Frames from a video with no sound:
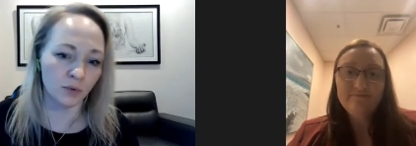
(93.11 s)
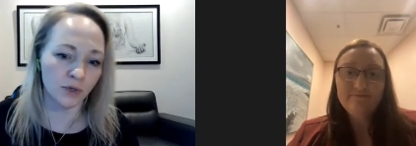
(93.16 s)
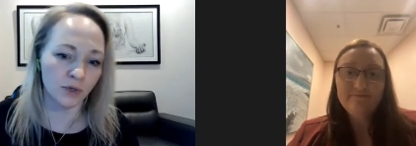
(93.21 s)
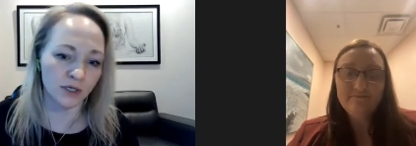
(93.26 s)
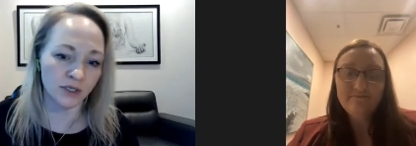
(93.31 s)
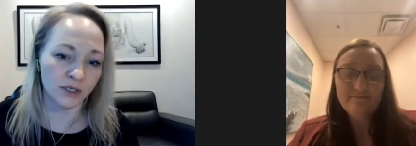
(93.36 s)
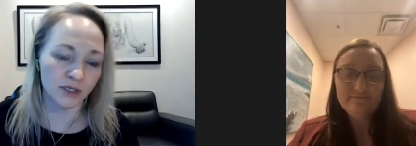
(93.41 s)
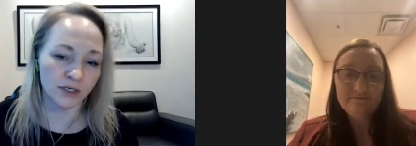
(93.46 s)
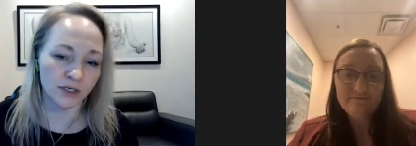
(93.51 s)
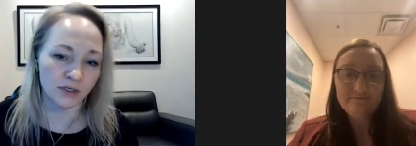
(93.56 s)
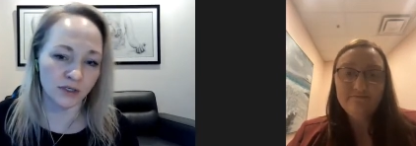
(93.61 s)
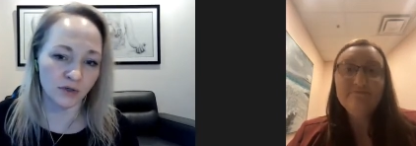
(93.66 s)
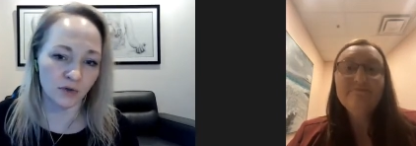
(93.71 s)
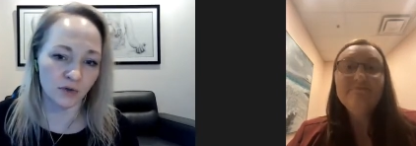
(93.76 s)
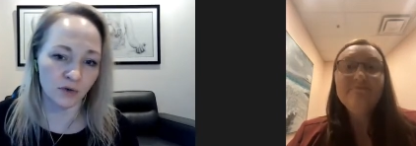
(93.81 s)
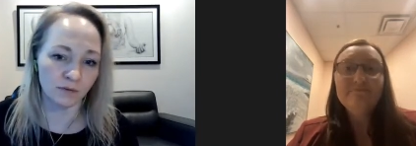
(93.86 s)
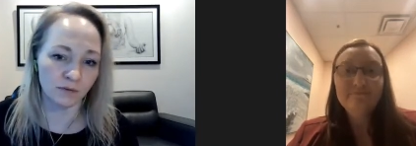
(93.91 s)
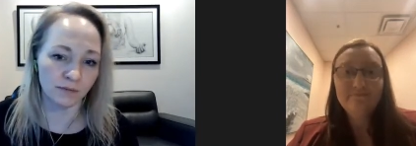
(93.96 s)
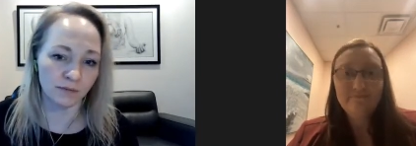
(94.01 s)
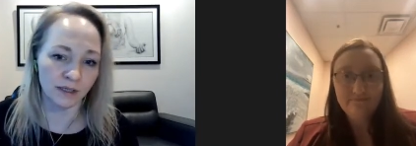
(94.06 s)
Speaker 1: Poitras
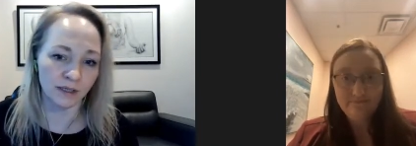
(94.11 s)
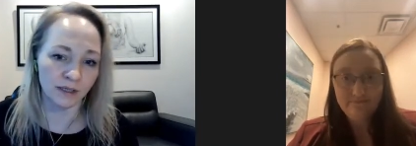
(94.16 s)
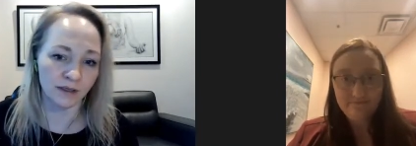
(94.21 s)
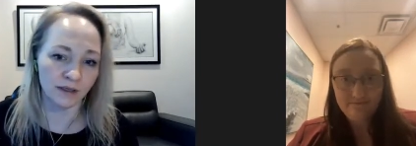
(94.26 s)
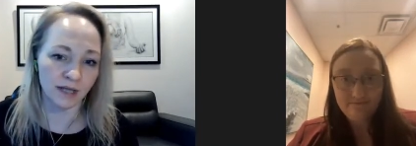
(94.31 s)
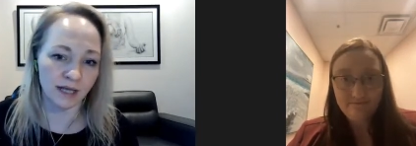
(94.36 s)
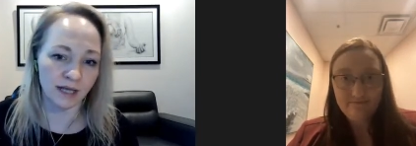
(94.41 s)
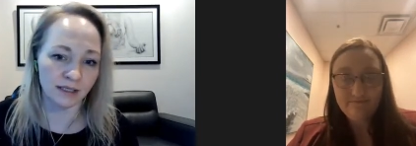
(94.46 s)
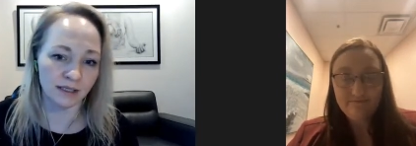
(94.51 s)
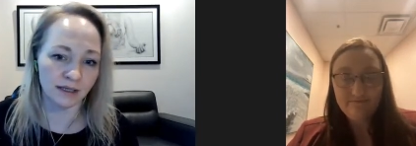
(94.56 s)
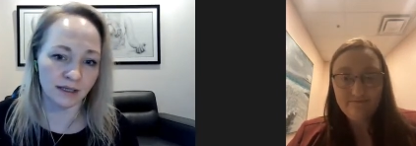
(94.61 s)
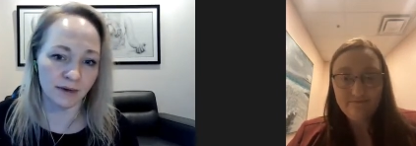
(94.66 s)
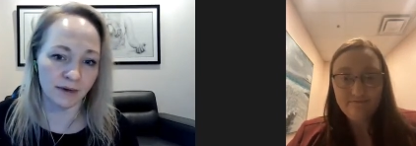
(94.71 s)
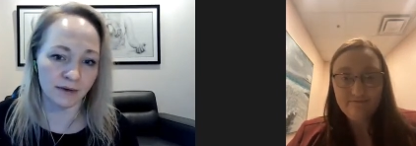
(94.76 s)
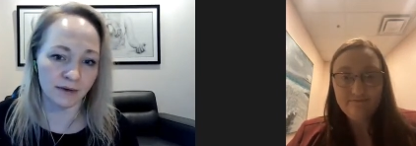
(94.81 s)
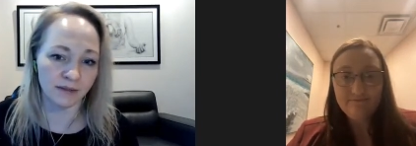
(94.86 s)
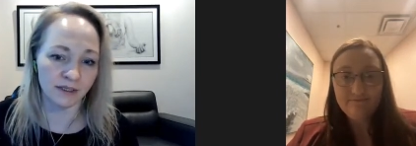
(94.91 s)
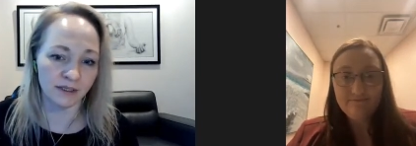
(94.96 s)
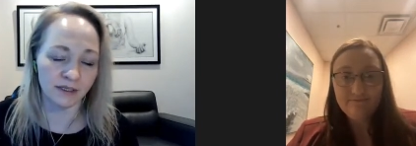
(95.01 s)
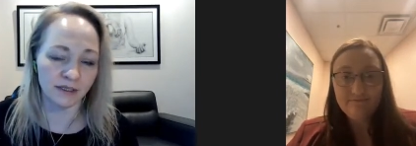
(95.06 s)
told me the last time I
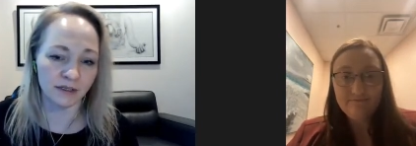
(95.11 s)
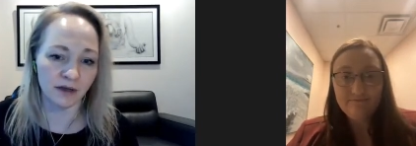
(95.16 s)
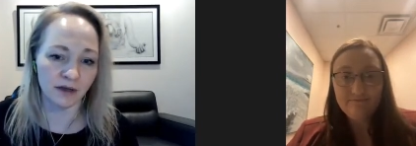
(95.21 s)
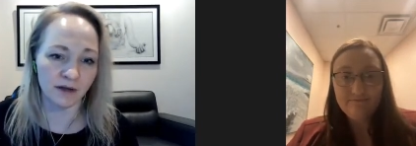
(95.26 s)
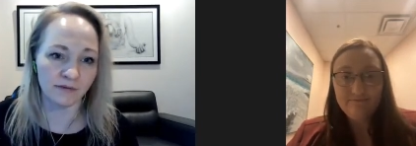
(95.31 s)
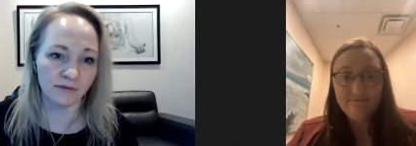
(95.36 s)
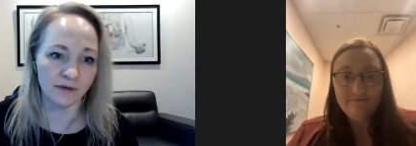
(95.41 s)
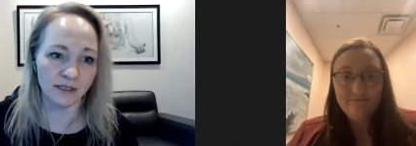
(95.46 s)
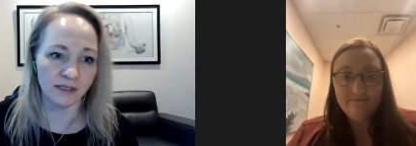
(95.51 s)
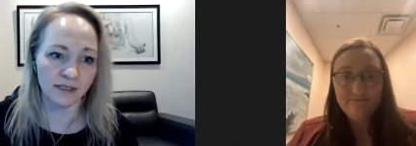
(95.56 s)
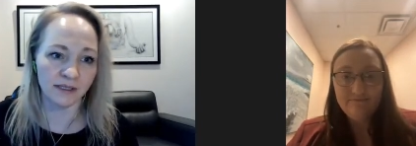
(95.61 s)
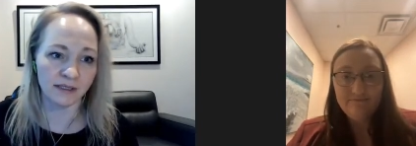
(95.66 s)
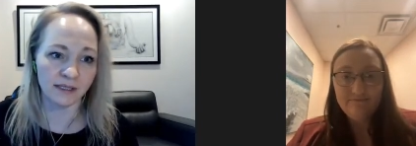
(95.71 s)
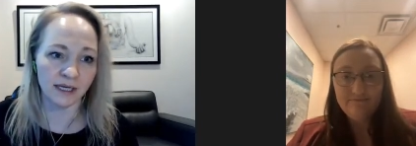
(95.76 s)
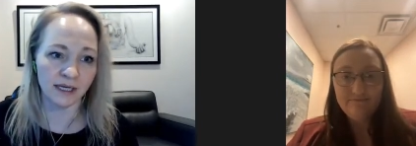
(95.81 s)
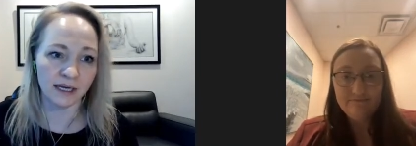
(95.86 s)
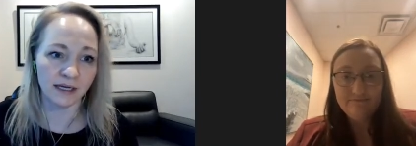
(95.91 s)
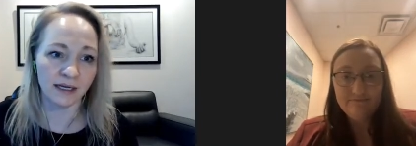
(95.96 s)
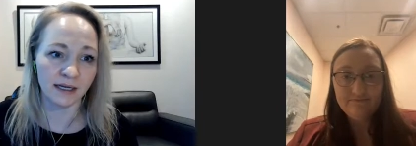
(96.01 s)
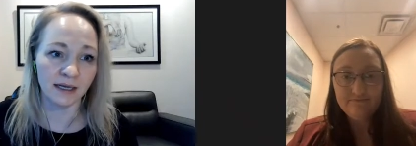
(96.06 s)
was in his office is
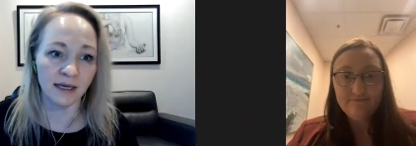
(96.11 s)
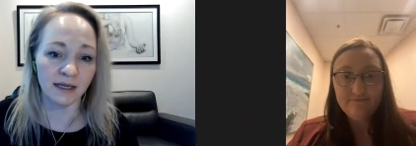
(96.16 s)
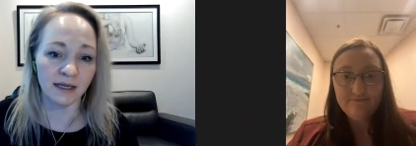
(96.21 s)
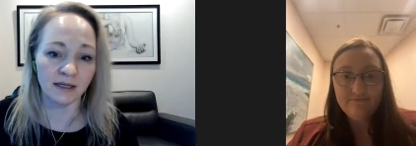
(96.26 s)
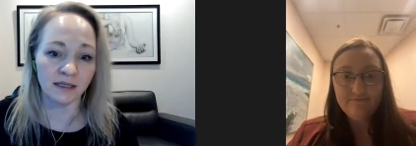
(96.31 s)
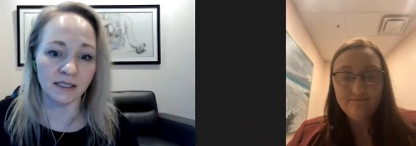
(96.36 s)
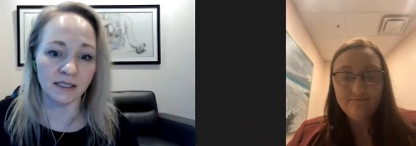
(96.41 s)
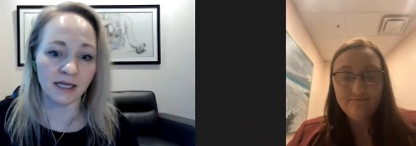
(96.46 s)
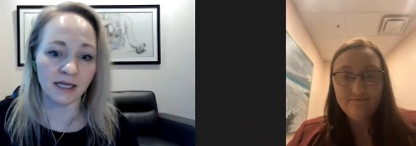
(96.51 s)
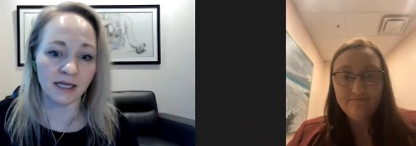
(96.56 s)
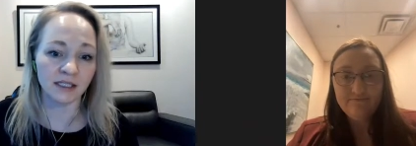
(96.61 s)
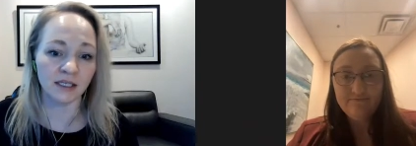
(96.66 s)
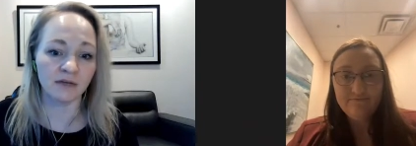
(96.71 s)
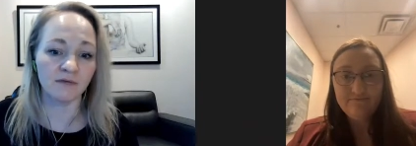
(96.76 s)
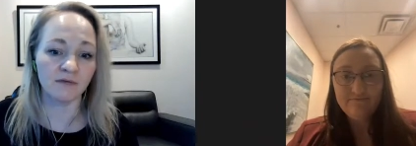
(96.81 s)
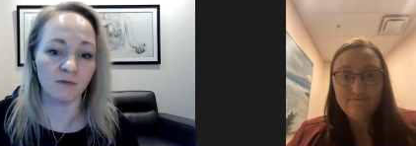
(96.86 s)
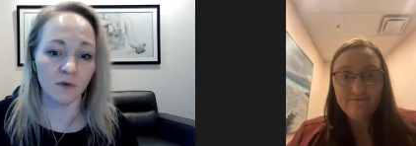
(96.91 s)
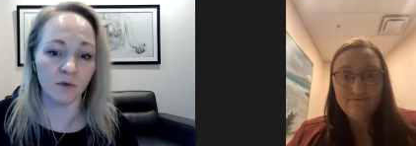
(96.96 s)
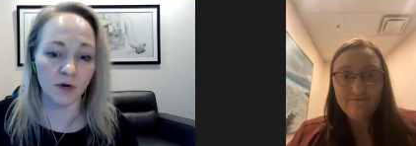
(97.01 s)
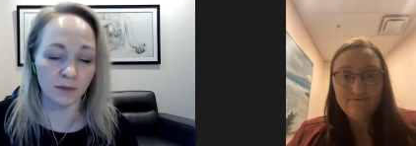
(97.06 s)
that it's
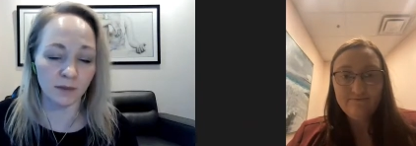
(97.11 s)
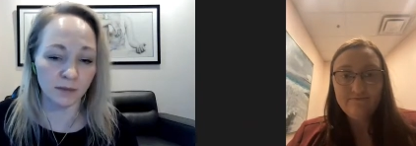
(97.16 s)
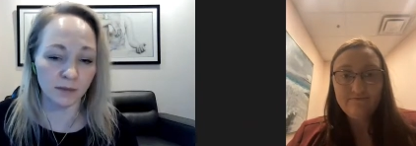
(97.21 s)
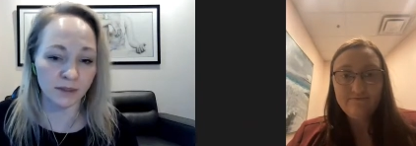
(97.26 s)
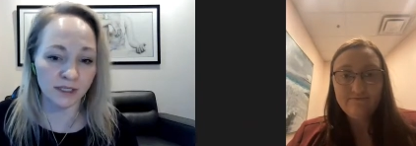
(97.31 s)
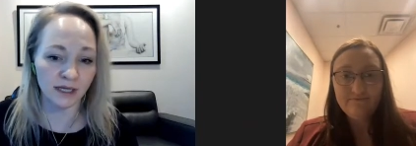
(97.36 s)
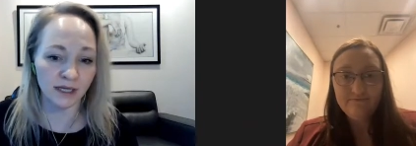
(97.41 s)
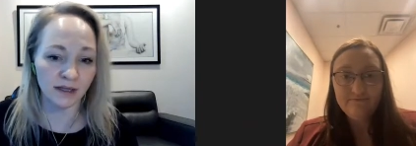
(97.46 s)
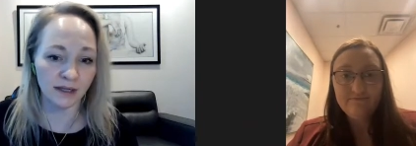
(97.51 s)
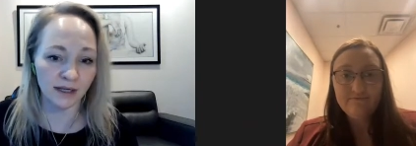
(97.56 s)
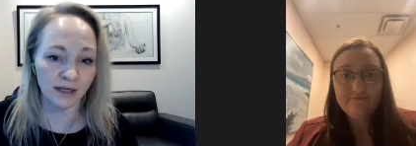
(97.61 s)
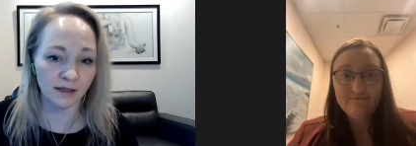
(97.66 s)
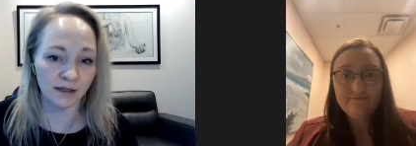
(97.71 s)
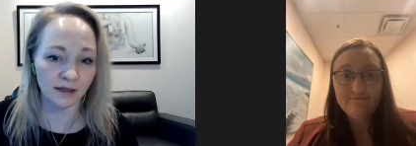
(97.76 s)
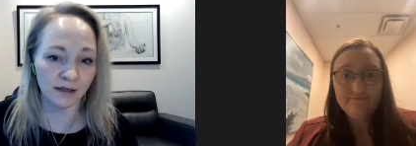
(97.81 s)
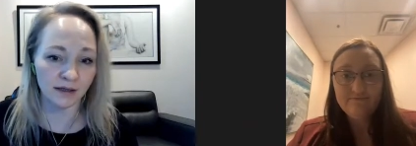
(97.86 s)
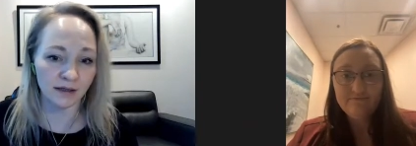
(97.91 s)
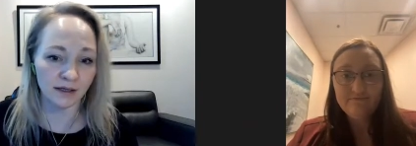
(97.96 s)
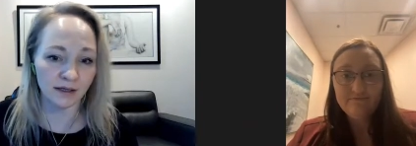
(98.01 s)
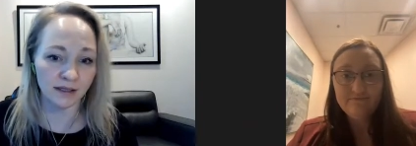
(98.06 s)
actually 40%
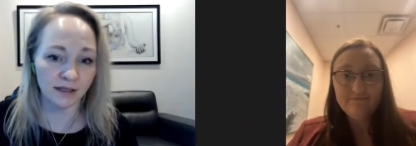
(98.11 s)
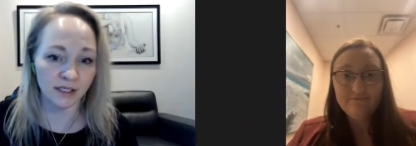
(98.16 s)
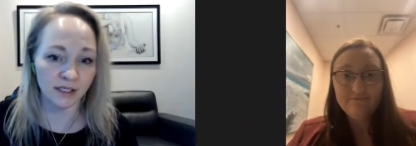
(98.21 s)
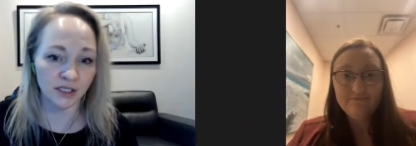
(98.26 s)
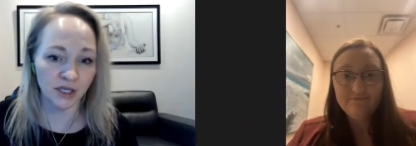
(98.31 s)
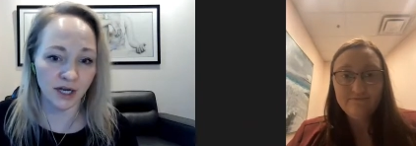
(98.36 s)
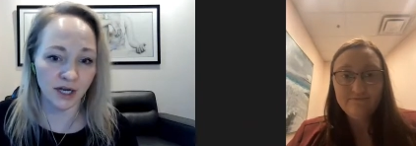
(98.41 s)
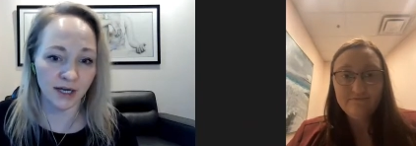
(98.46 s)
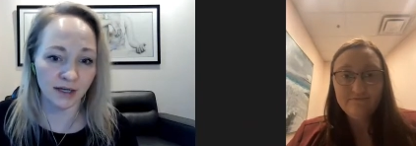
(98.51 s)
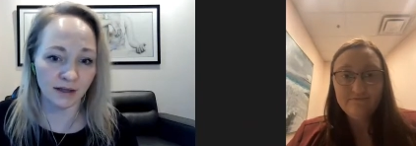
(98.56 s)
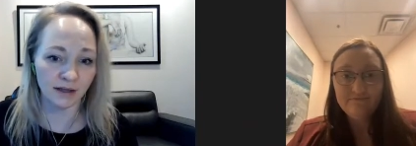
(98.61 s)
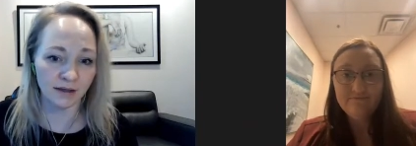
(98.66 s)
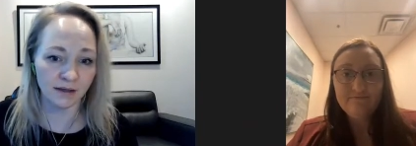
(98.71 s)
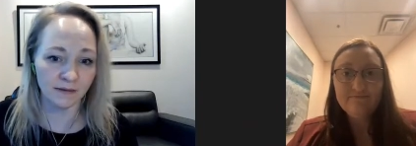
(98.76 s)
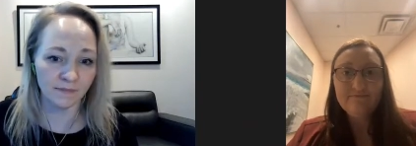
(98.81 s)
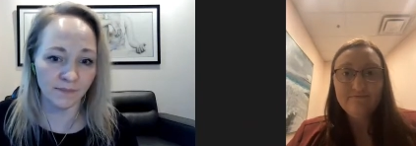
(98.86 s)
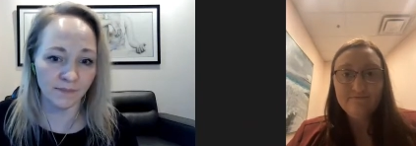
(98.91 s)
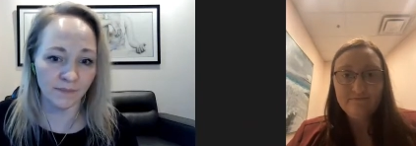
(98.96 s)
likelihood that the child